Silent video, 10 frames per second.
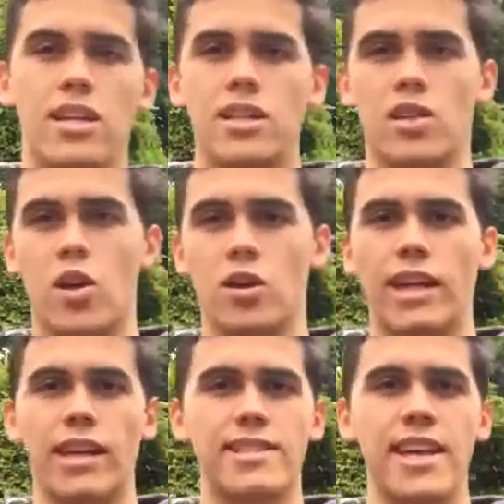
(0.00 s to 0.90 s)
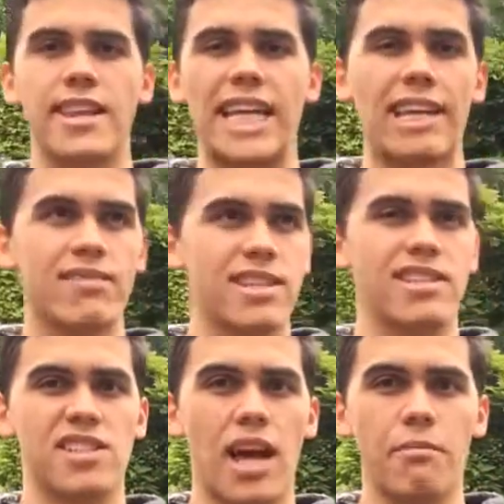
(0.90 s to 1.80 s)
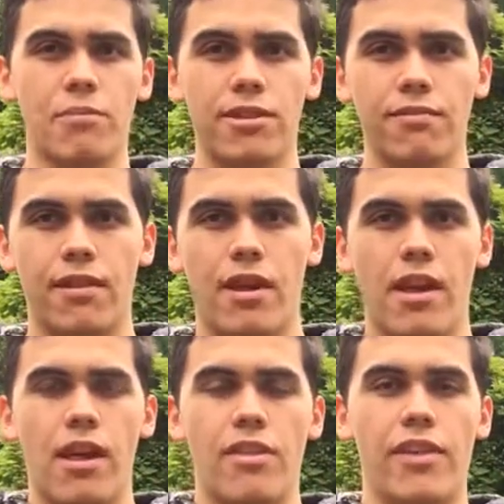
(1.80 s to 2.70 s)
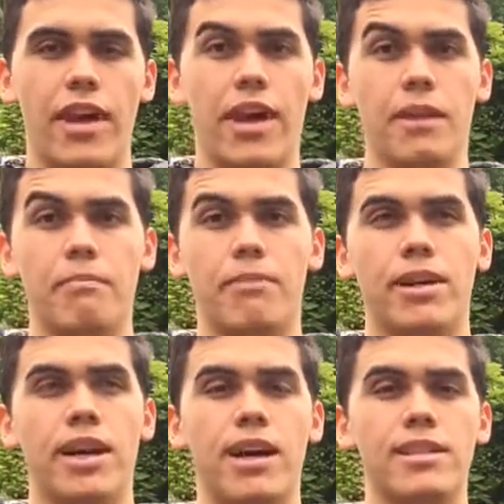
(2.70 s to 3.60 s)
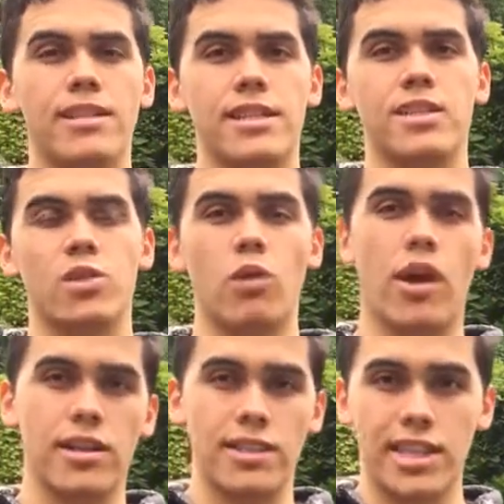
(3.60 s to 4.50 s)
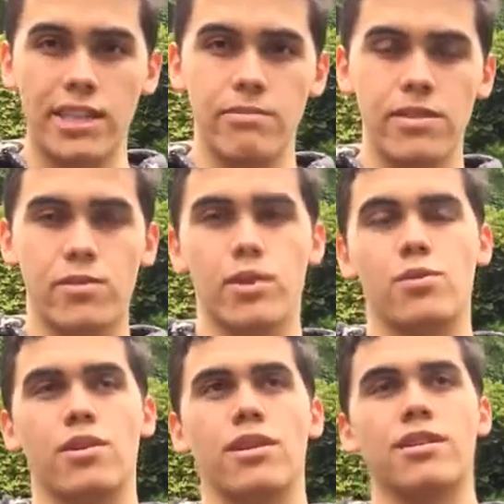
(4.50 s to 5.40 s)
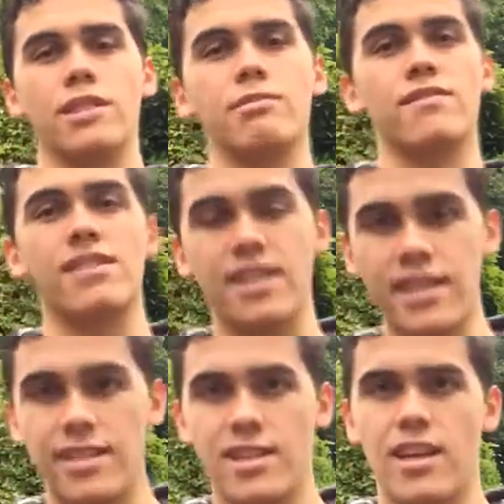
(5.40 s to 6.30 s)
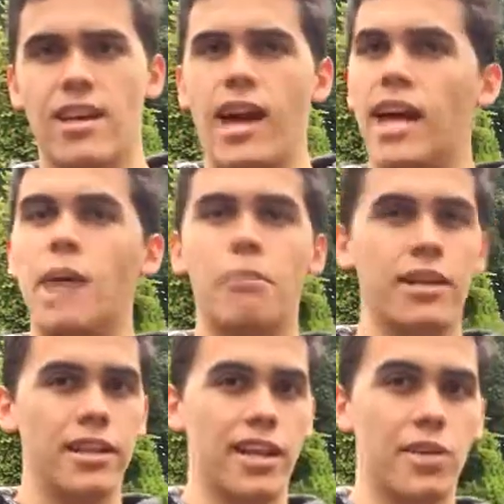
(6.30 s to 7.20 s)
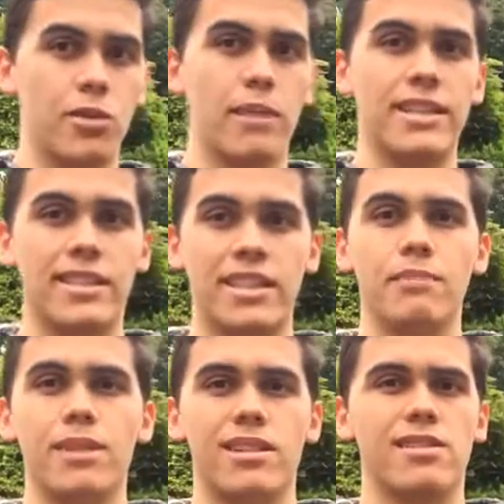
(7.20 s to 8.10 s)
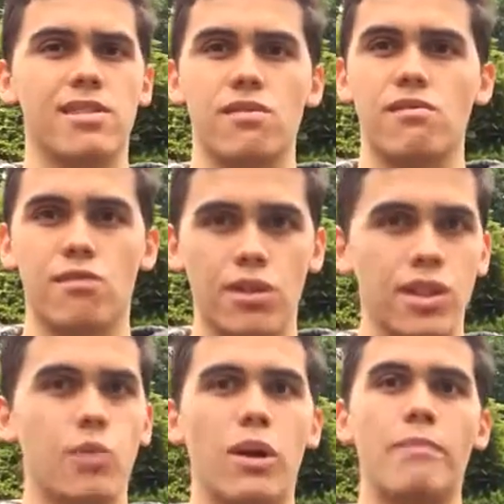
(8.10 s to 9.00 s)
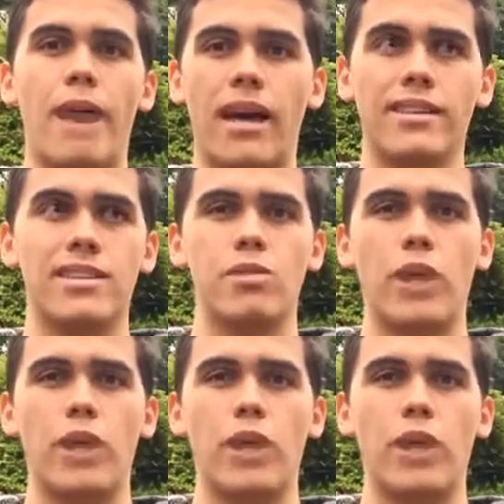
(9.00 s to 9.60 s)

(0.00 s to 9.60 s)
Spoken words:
So like I said, they gave us a design brief. They put us into our teams, which were teams of 6. I got pretty lucky with my team because it was really well balanced.